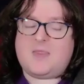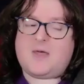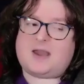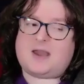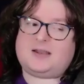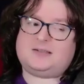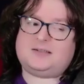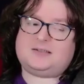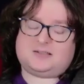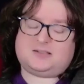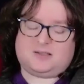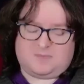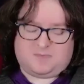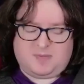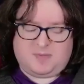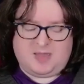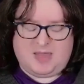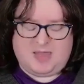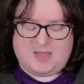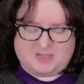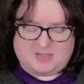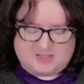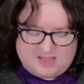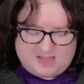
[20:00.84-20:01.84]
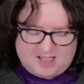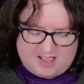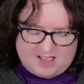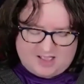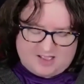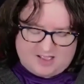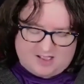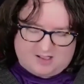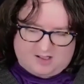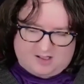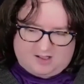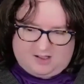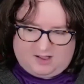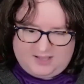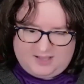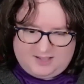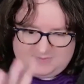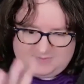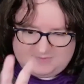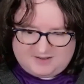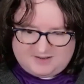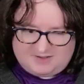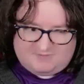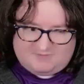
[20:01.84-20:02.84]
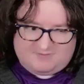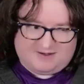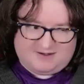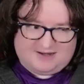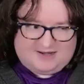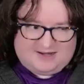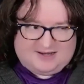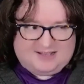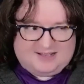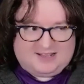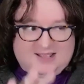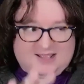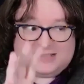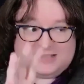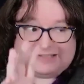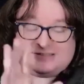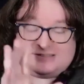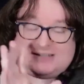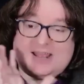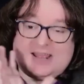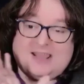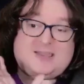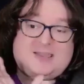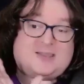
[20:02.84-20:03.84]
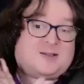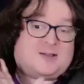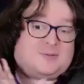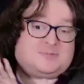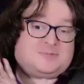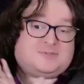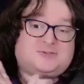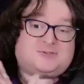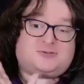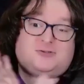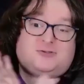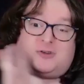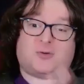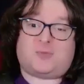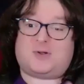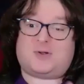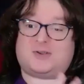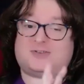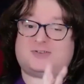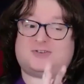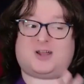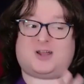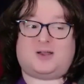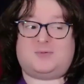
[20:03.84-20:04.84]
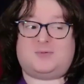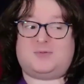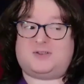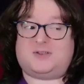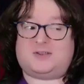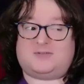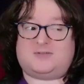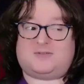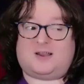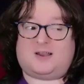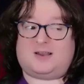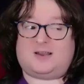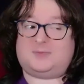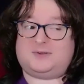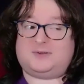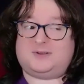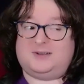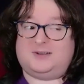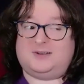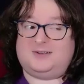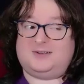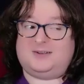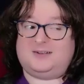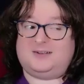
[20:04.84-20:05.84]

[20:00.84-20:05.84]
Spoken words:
the bit that I am definitely it's taking up so much time with the development.